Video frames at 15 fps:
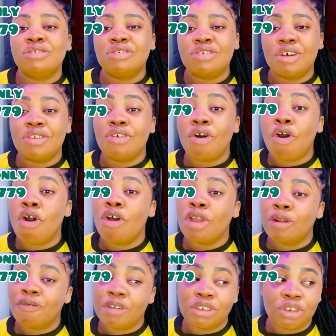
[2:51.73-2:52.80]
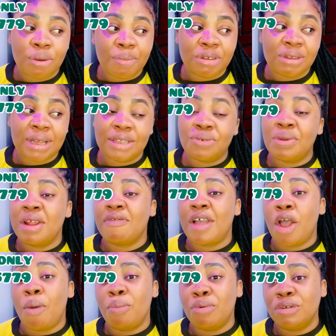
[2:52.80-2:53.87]
turn on notification bell so that whenever I
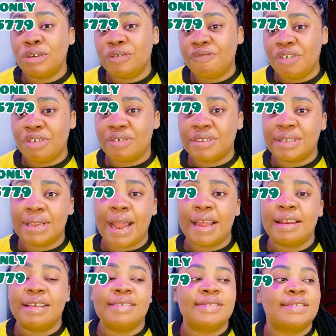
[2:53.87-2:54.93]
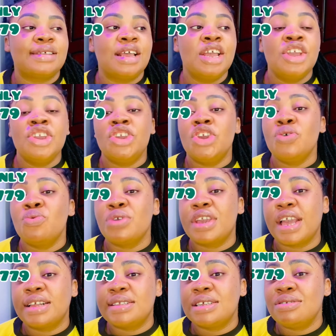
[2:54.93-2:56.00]
upload videos like this, you will
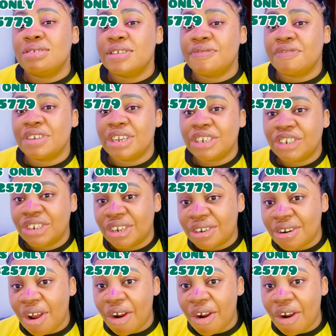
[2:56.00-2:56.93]
get notification.